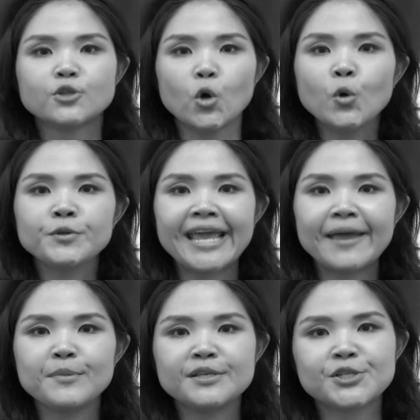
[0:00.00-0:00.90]
Don't
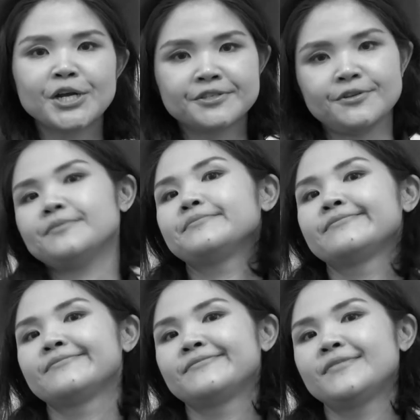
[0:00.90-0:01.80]
get me started.
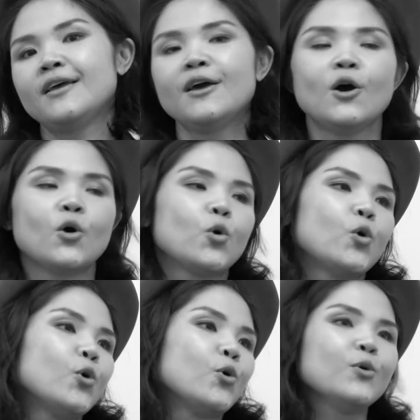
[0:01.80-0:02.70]

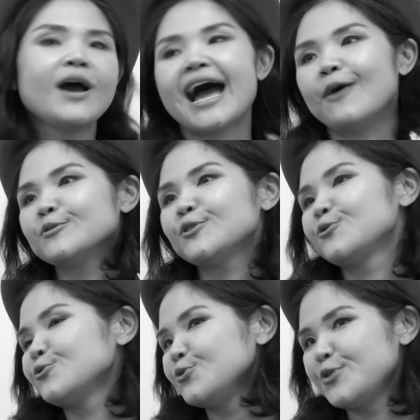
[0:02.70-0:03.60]
Oh, I wanted
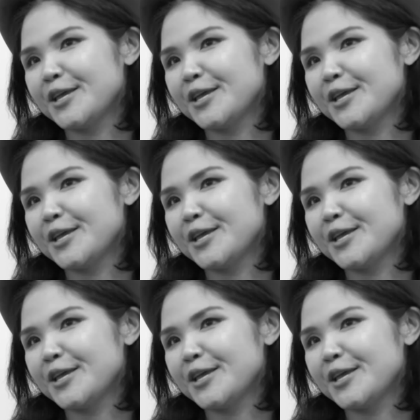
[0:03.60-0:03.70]
to do